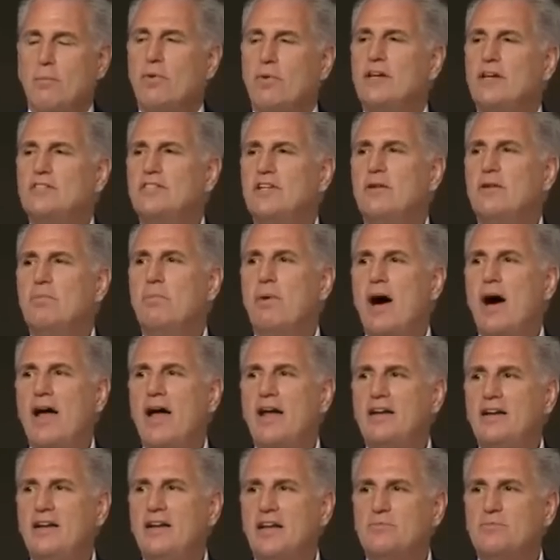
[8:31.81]
President
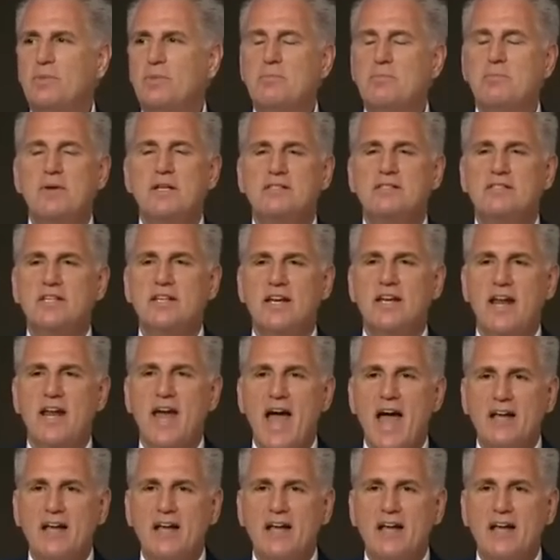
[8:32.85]
Biden has been missing in